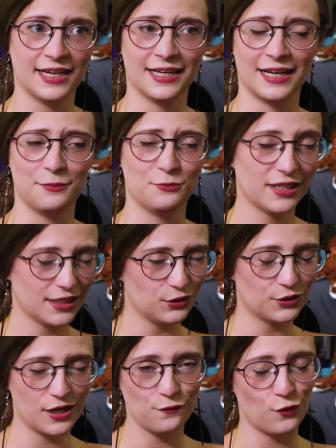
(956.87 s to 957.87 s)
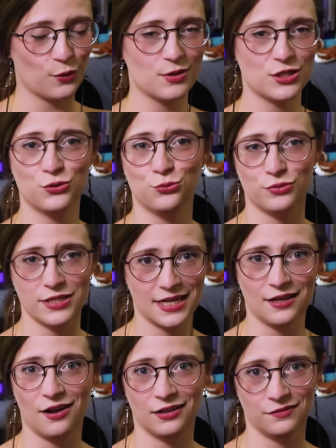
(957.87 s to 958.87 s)
and I'm really looking forward to
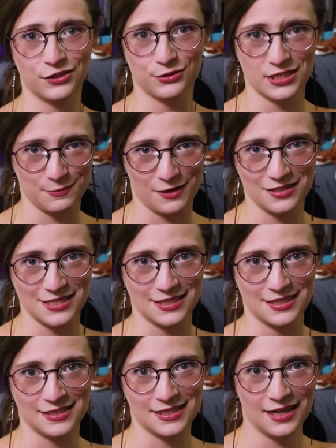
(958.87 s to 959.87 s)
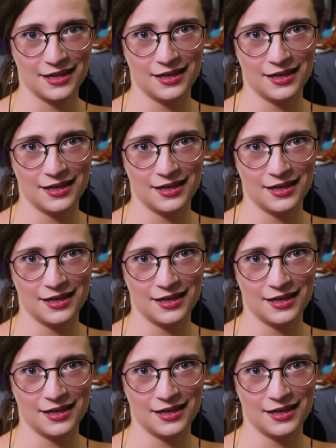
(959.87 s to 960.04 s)
reading all of your responses.